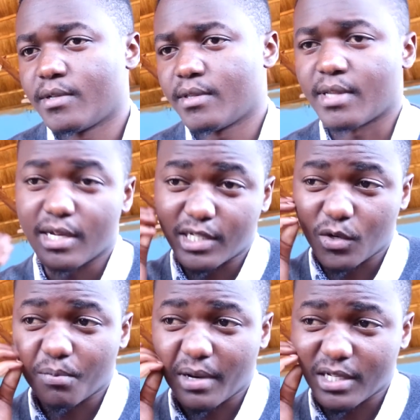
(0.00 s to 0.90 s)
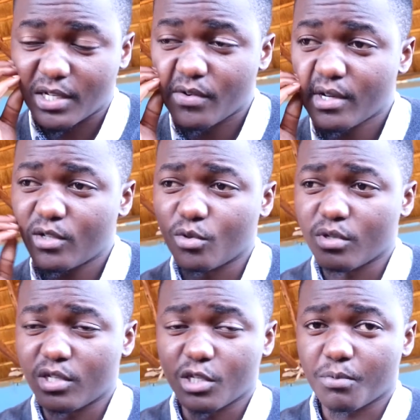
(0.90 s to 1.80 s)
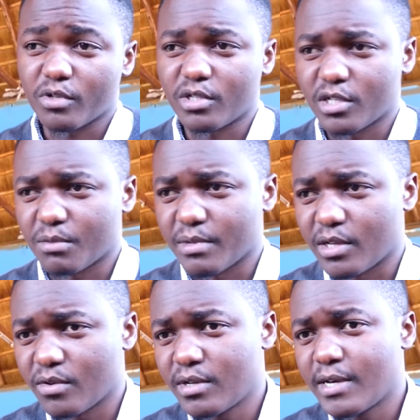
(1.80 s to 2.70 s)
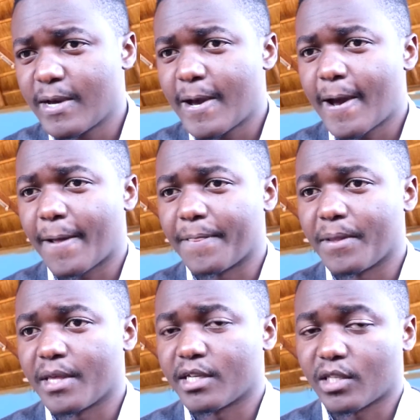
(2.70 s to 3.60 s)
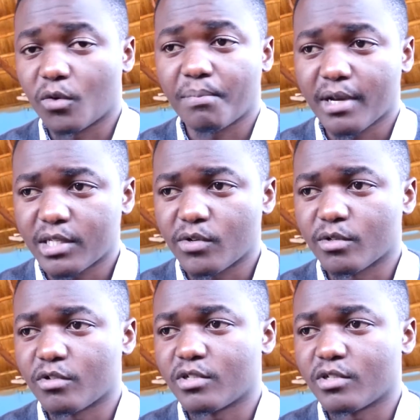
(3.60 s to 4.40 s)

the internal plastering took 6.6 million, and then the external plastering took